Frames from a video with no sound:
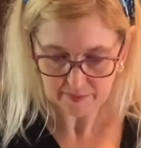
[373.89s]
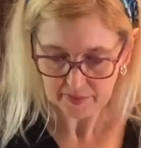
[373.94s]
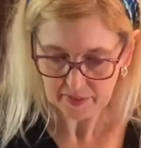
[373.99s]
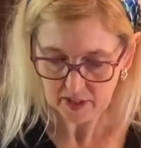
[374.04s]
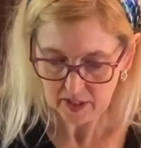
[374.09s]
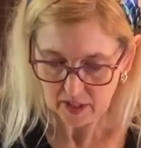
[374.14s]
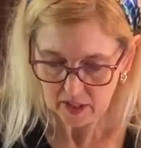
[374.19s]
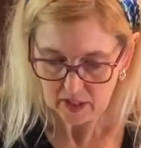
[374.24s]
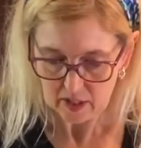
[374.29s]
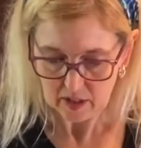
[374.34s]

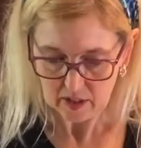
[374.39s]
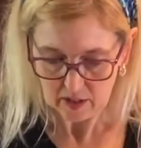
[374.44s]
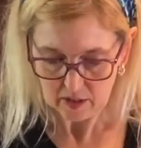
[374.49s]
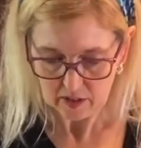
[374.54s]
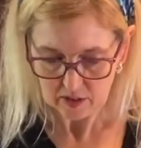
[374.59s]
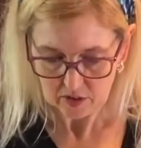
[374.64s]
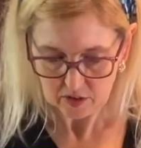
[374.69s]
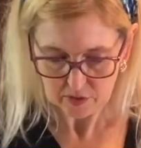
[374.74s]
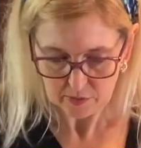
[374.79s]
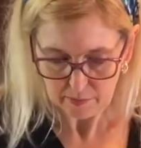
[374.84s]

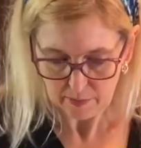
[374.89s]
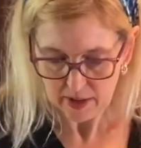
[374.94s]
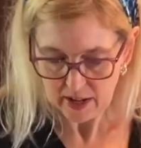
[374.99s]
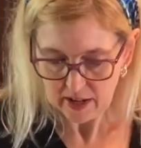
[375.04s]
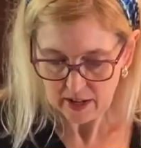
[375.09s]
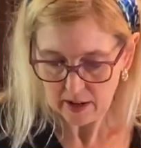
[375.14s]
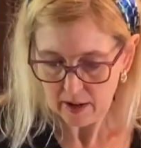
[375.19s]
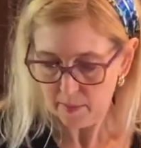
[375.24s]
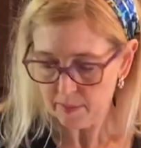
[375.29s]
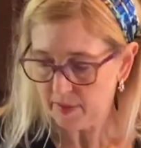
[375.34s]
Just
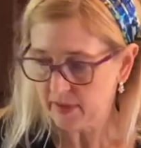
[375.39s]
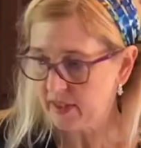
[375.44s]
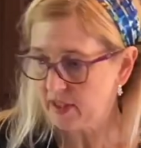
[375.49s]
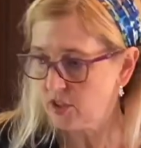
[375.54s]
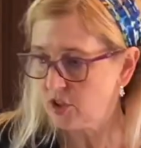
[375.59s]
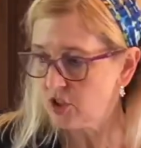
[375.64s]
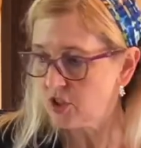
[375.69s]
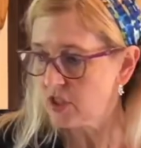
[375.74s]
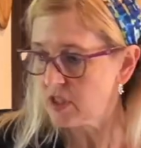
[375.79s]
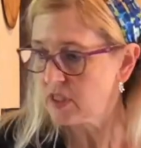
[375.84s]
bake it up and
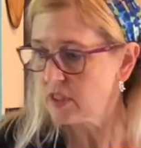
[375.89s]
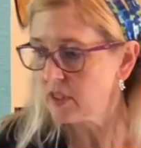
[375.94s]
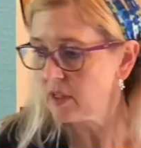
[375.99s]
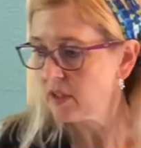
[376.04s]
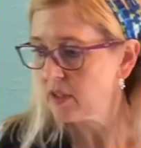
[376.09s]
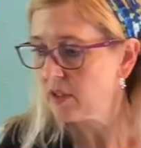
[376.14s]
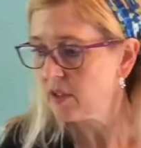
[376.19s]
then just